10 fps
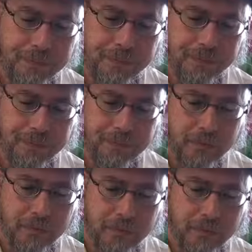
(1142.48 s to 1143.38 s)

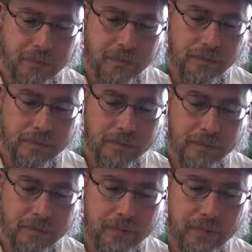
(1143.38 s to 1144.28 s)

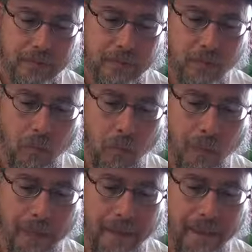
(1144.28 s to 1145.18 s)

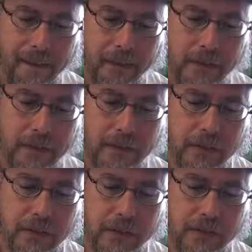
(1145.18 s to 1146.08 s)

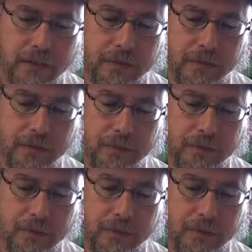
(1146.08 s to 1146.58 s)
[no speech]